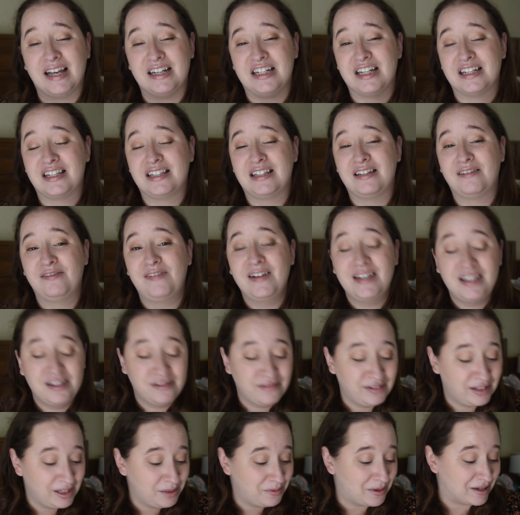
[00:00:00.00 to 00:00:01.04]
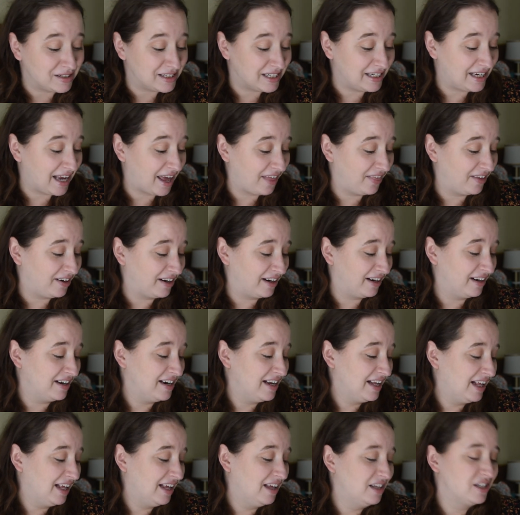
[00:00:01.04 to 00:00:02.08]
It just fits really well together
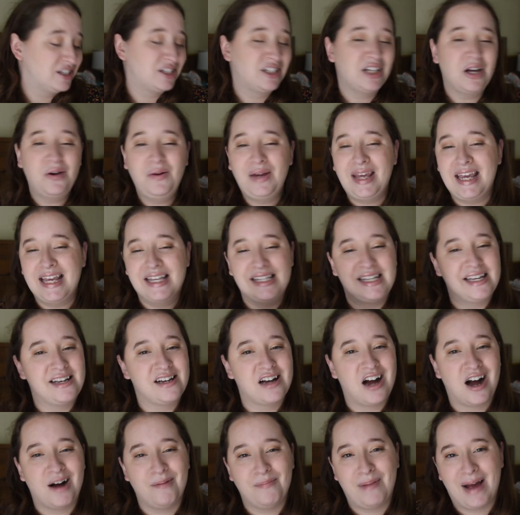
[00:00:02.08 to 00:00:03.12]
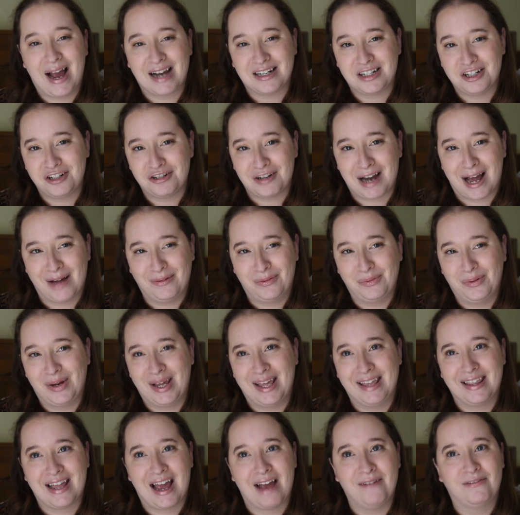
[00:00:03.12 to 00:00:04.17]
so easy and compact to travel
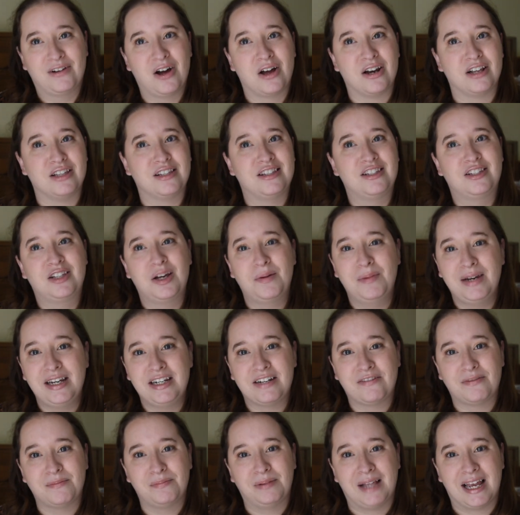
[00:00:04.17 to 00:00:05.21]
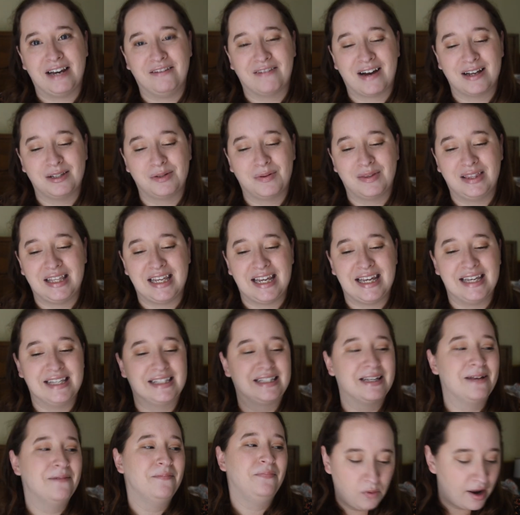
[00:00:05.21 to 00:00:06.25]
with. I've gone on so many different plane rides with
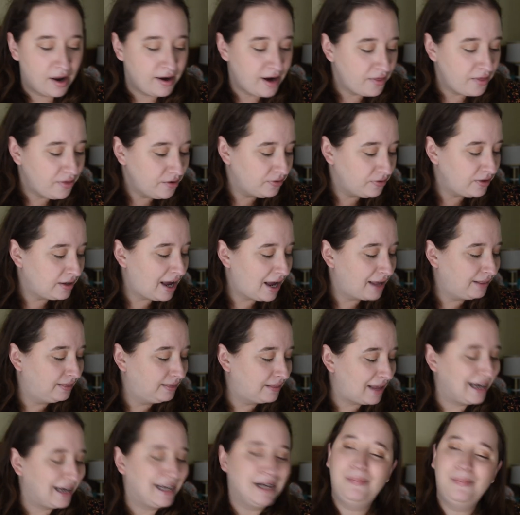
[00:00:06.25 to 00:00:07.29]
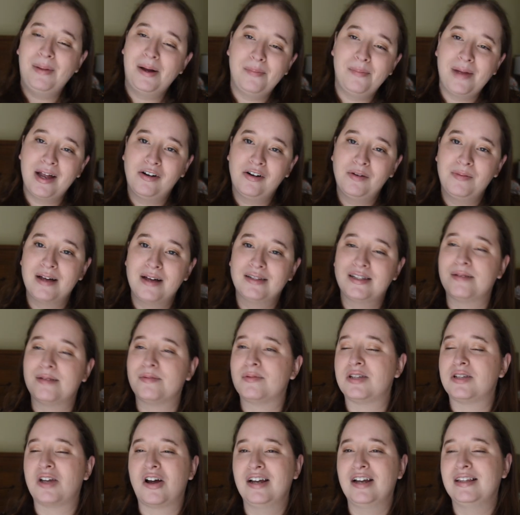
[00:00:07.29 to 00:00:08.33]
these. Another thing I like about Micropuzzle, I'm
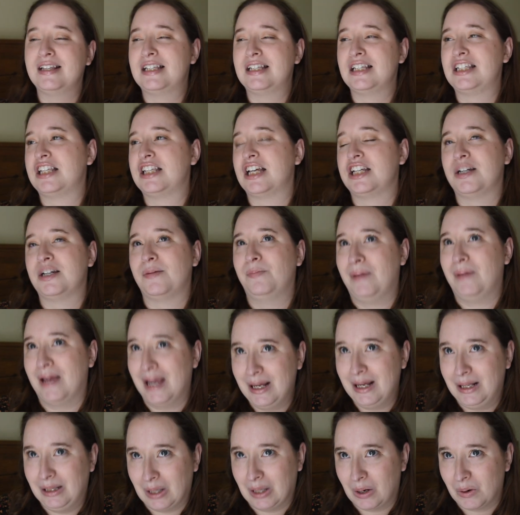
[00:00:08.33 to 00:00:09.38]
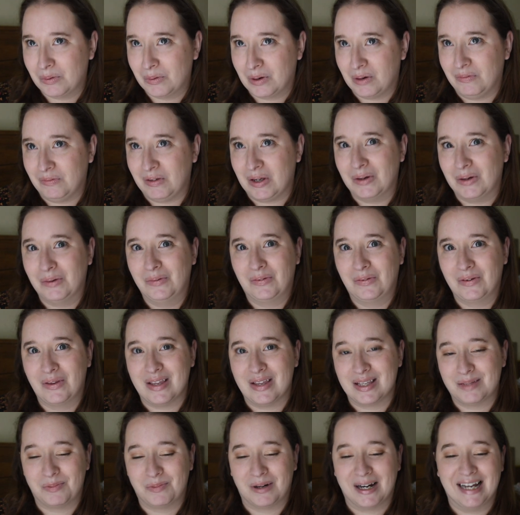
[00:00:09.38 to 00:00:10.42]
sorry this is such a big glowing review for
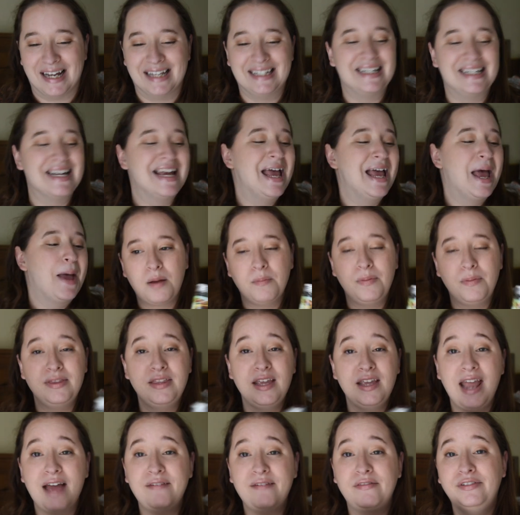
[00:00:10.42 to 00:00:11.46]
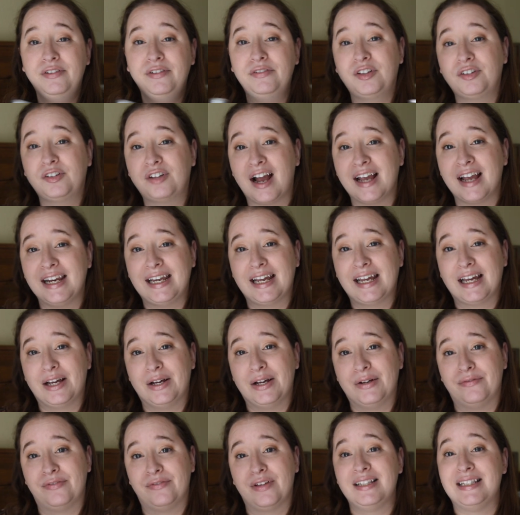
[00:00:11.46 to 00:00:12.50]
this brand, but they have a variety
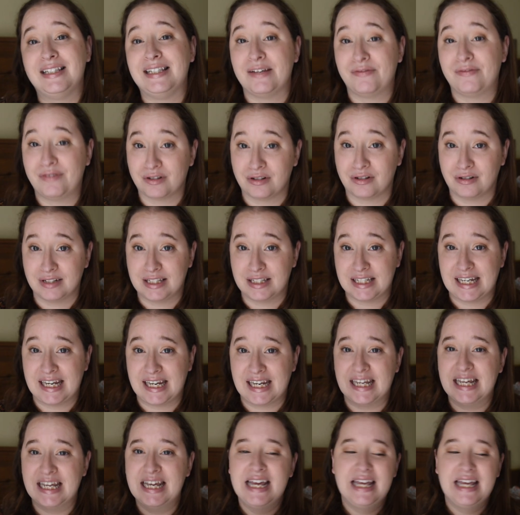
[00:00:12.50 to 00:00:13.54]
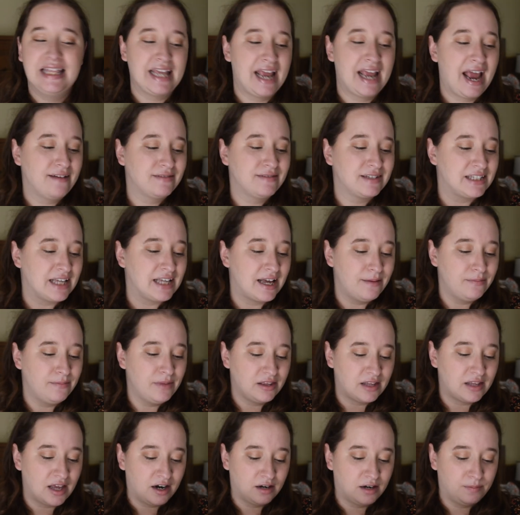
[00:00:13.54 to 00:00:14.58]
of difficulty. They have some
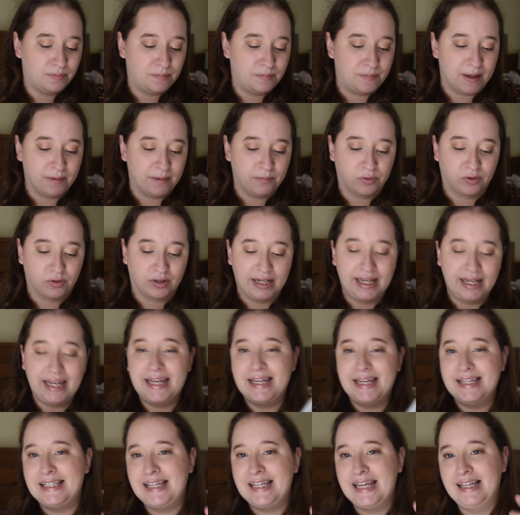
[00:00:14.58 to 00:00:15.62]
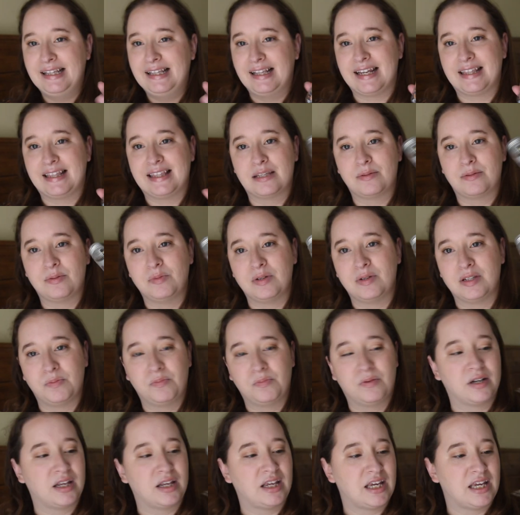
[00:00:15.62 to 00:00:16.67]
that are a bit more easy, like this one was
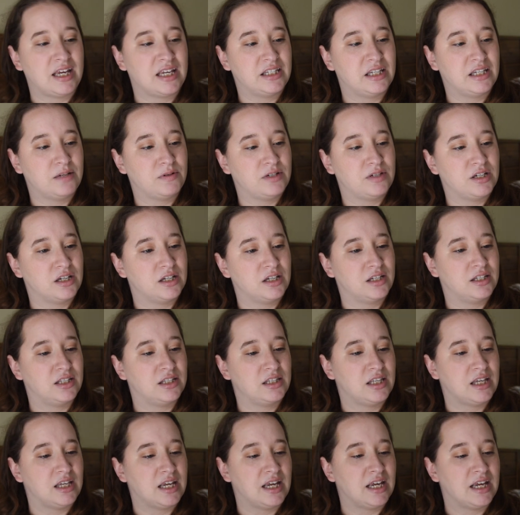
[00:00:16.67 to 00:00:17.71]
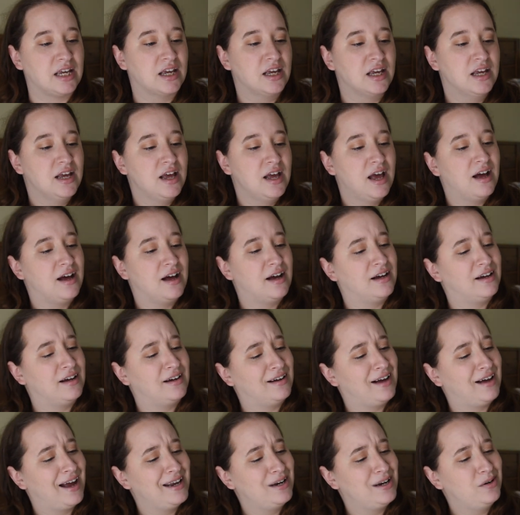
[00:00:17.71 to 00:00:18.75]
pretty easy, which is the
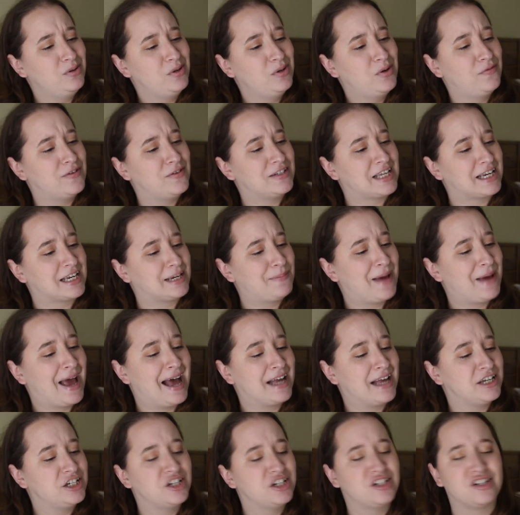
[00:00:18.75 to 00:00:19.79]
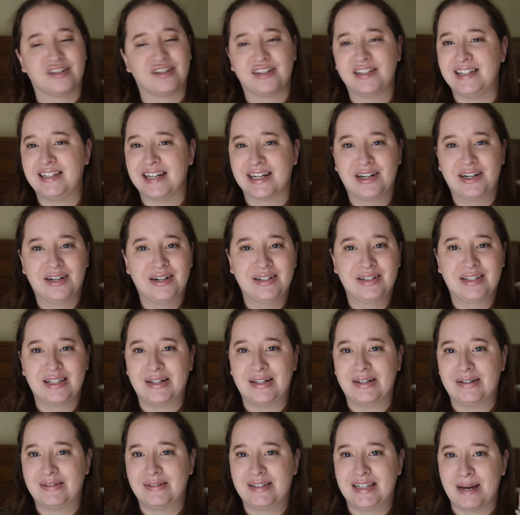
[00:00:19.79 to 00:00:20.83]
uh, I don't know if it's like patches or stickers
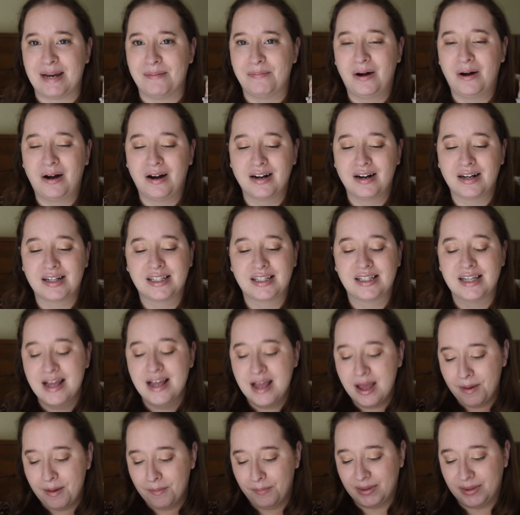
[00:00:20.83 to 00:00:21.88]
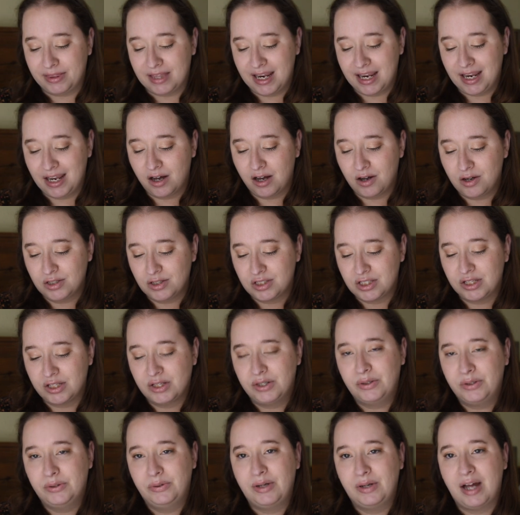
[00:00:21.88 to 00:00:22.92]
of state parks, but they
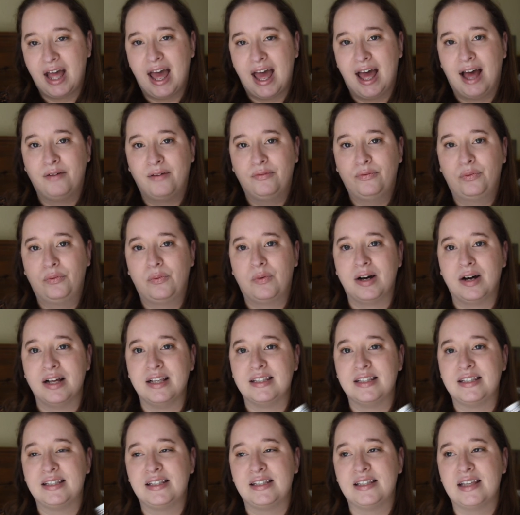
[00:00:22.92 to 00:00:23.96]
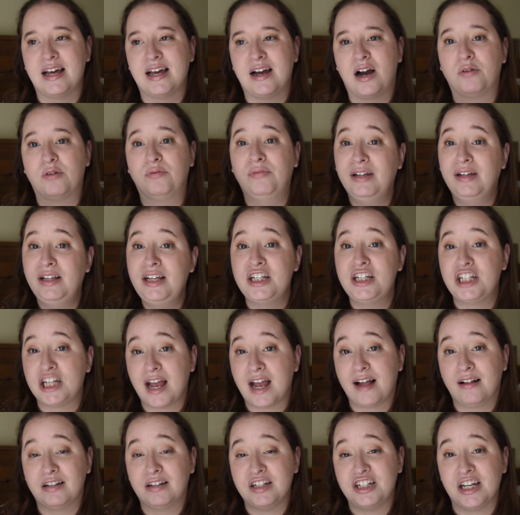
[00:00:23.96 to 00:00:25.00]
also have ones that are really
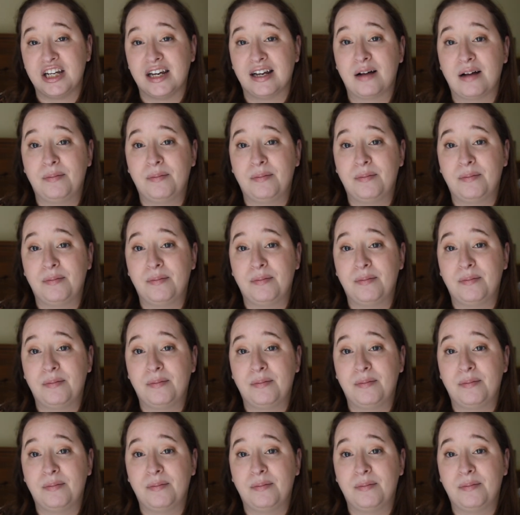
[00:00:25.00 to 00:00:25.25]
challenging.